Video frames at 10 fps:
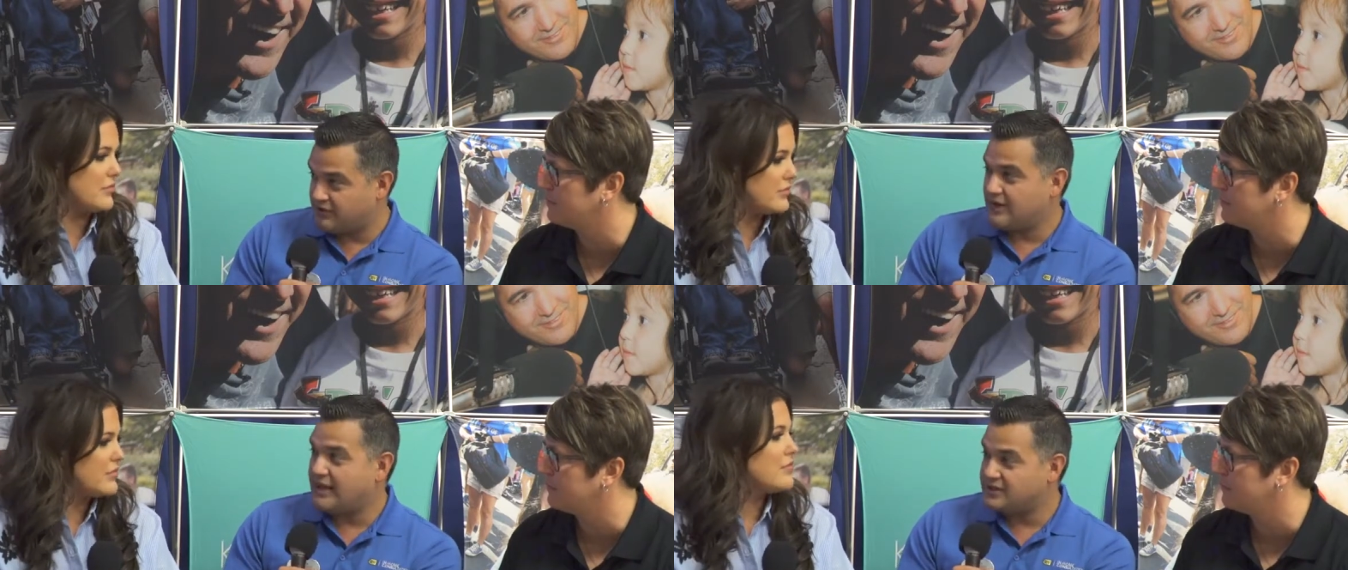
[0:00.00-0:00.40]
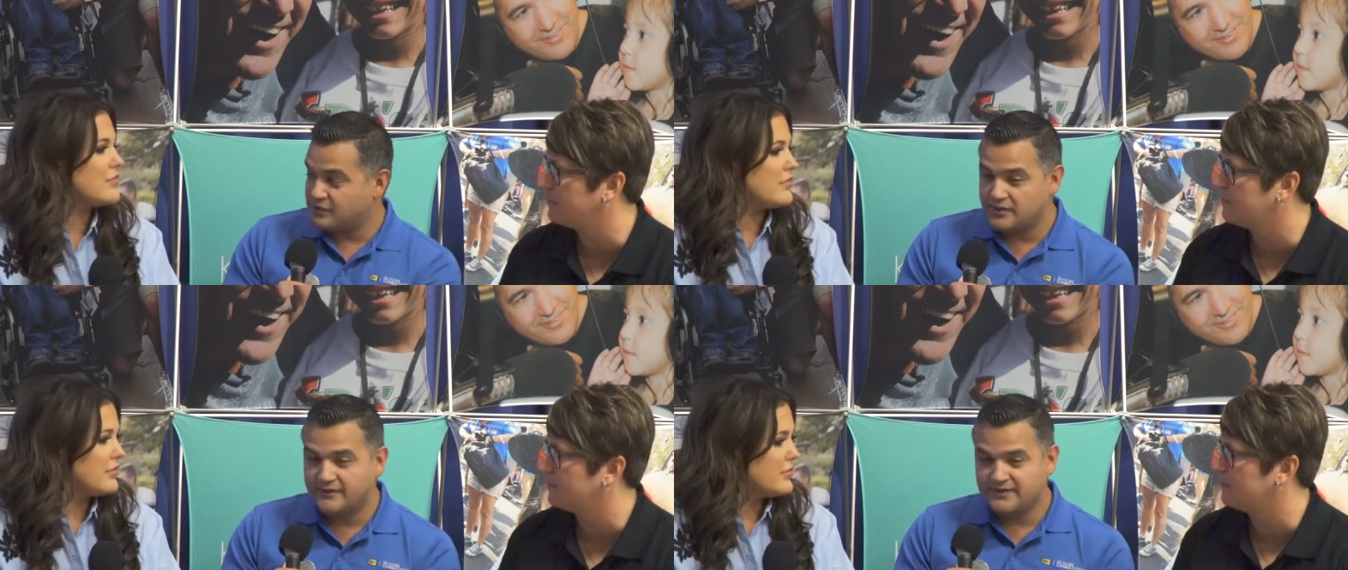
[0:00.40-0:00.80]
Speaker 1: you guys do
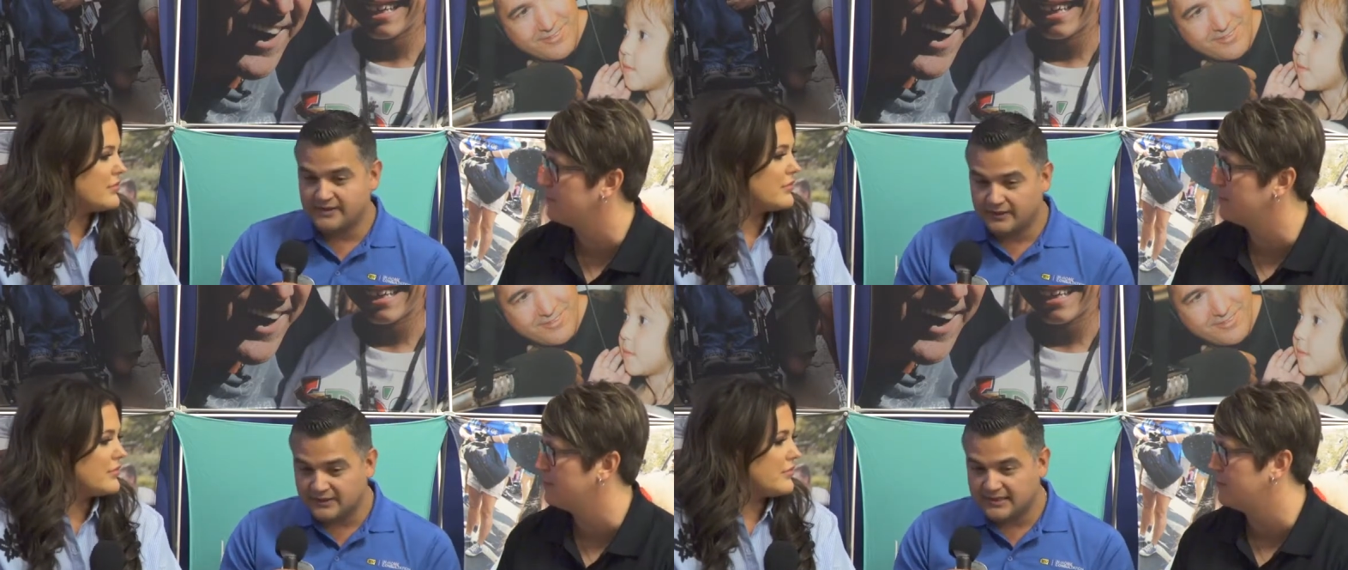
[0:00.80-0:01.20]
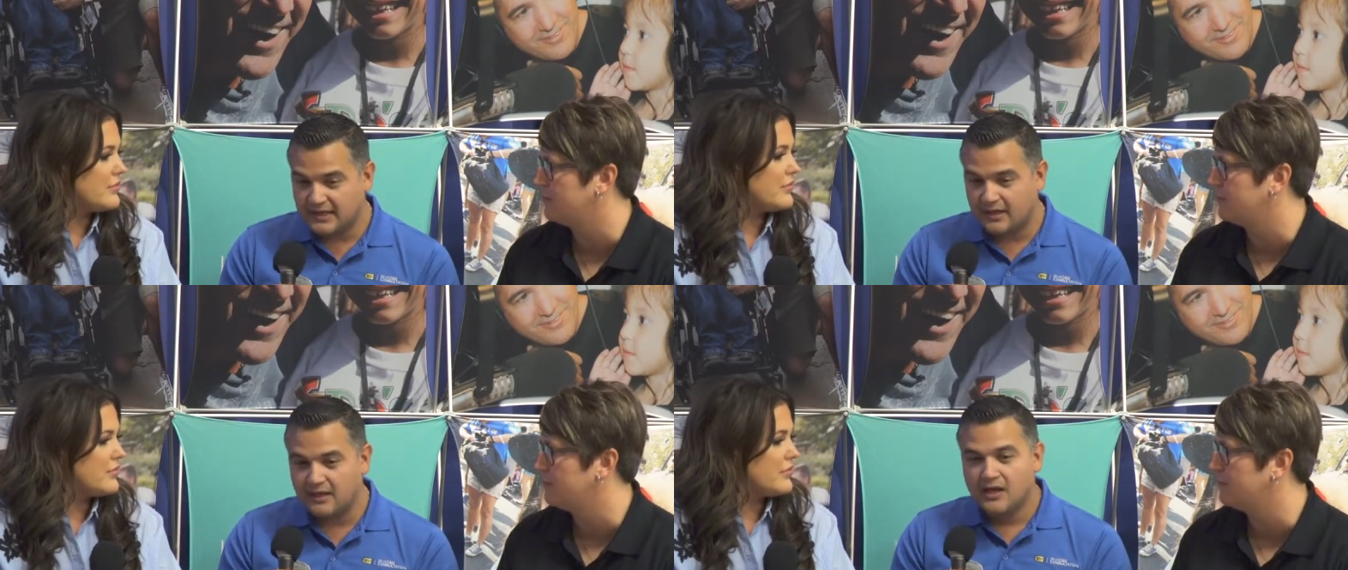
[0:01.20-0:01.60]
to
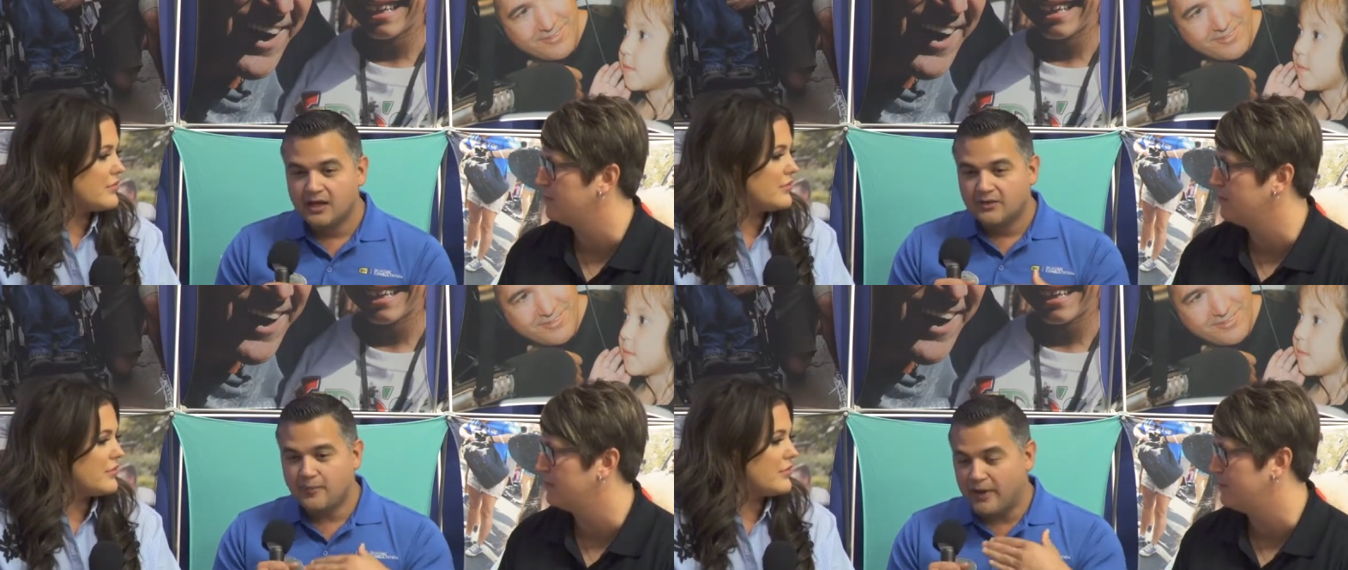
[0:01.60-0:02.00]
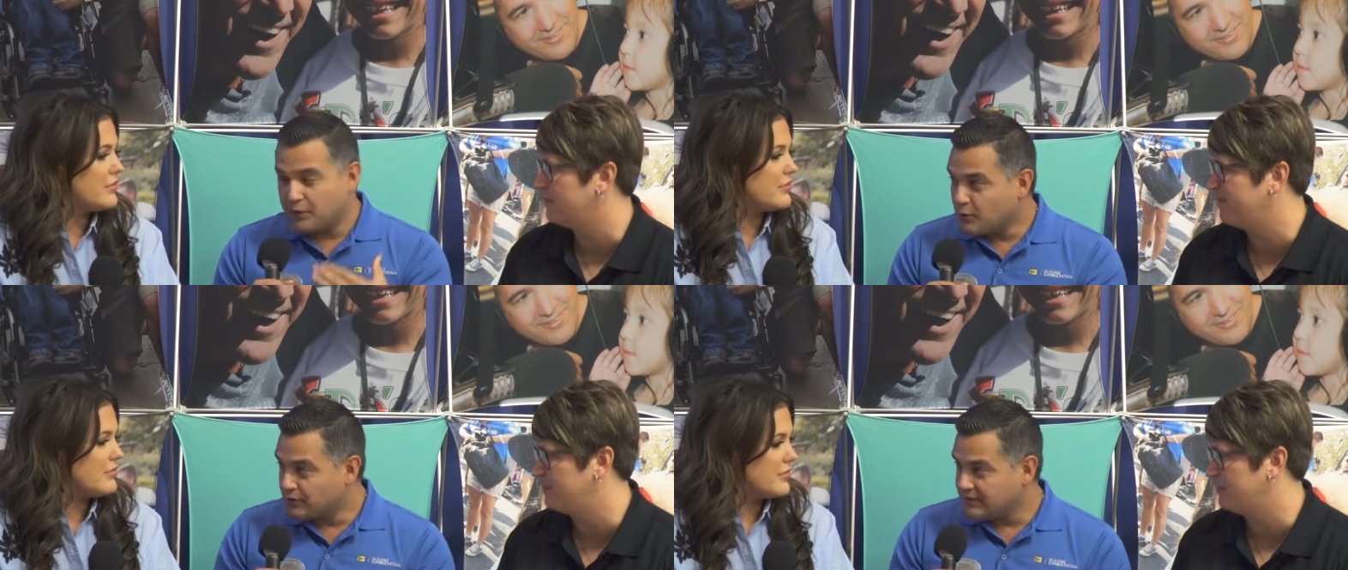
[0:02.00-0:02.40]
facilitate the
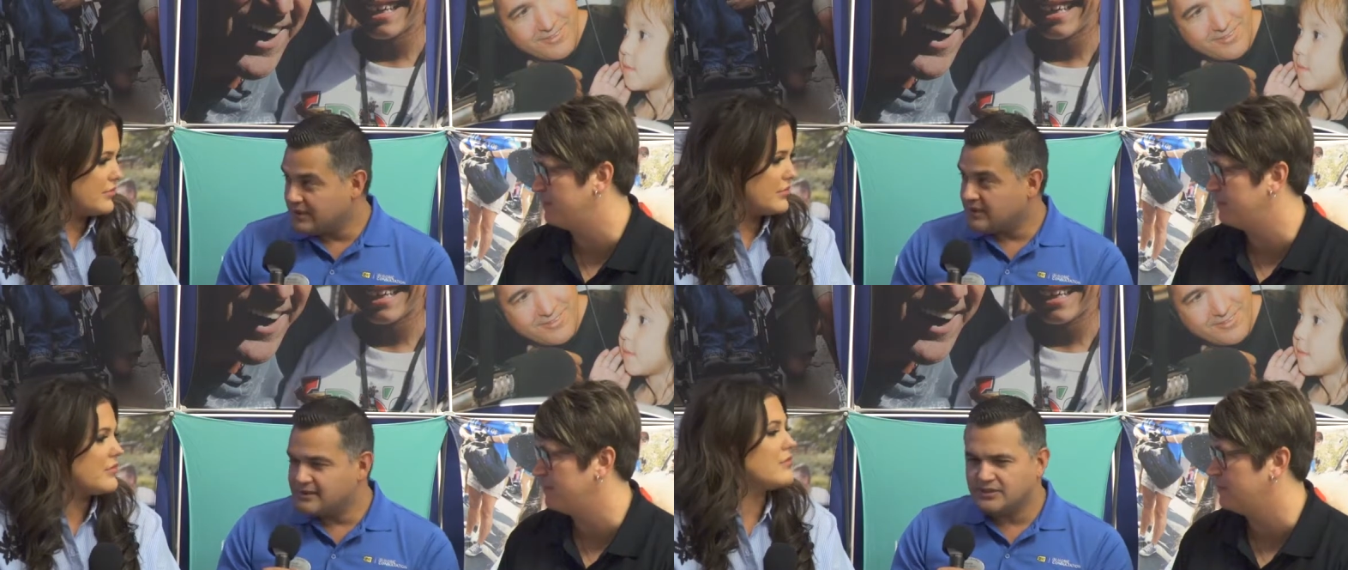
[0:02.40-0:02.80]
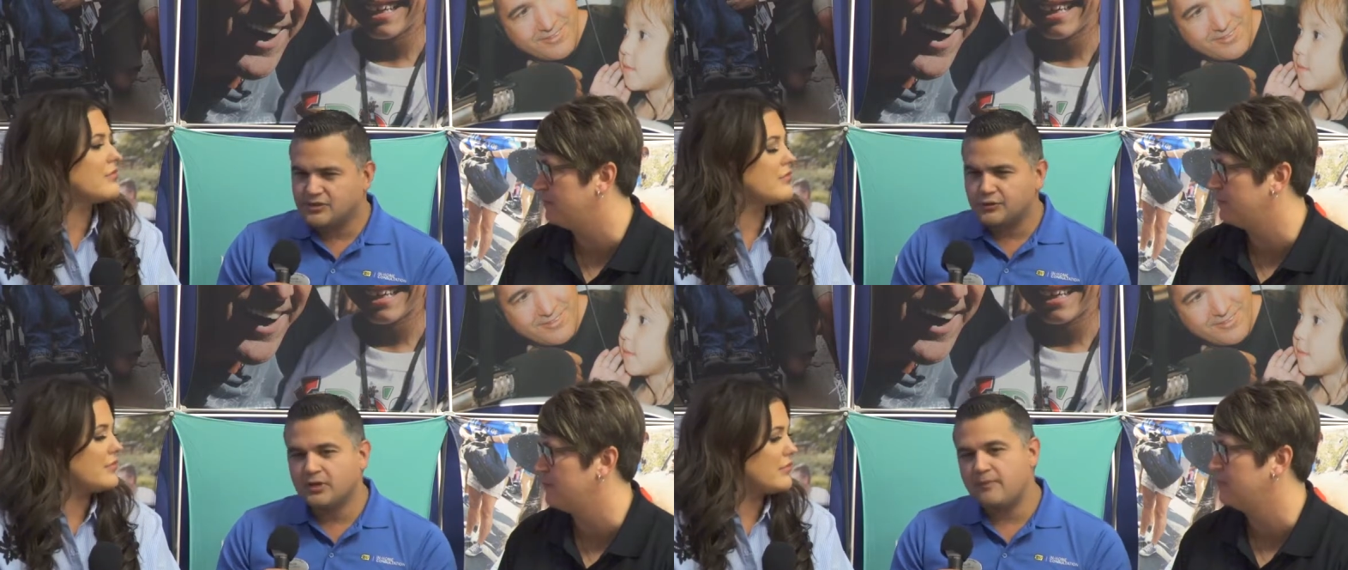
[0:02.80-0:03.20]
medical needs and
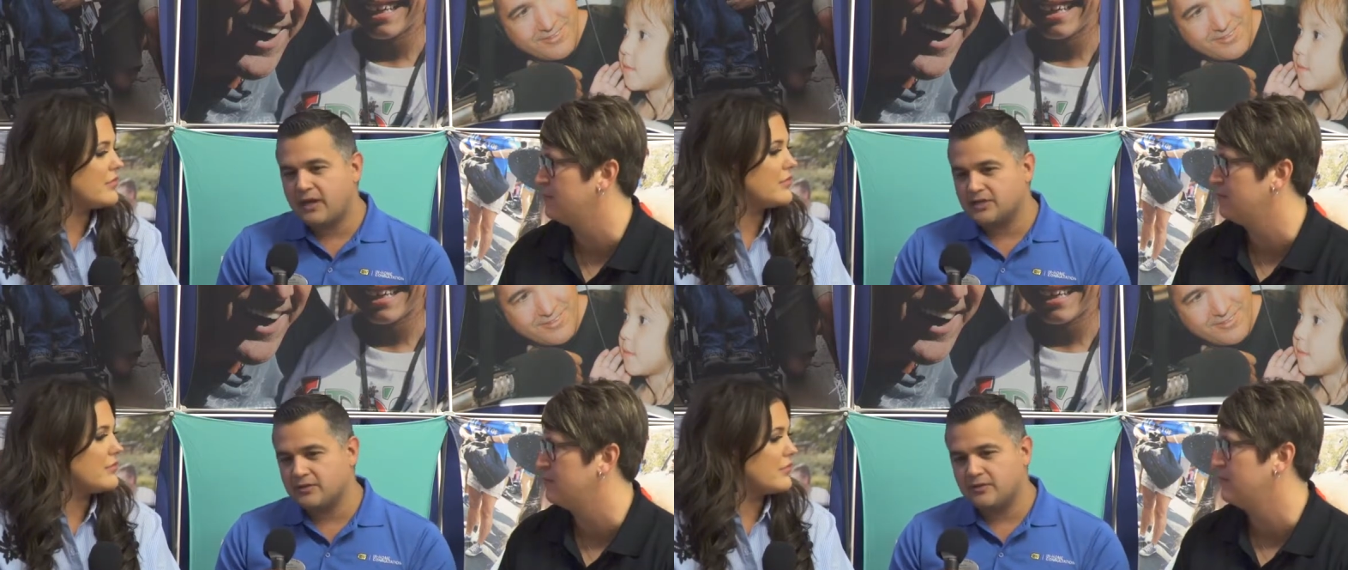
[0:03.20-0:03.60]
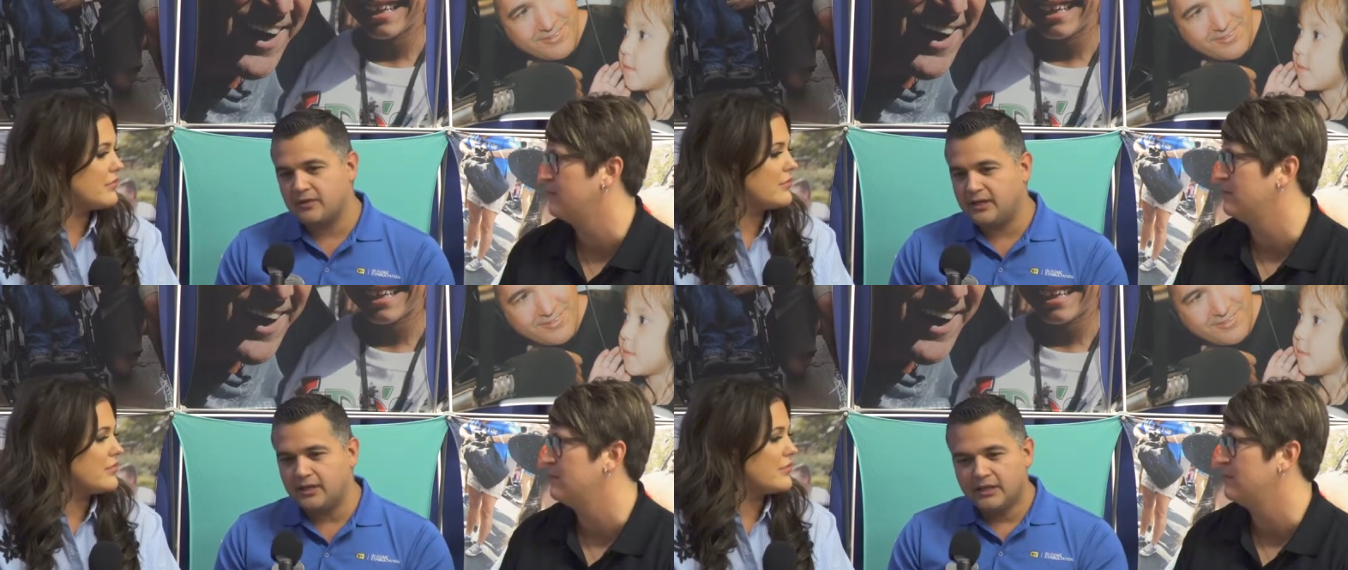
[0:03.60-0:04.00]
truly make sure that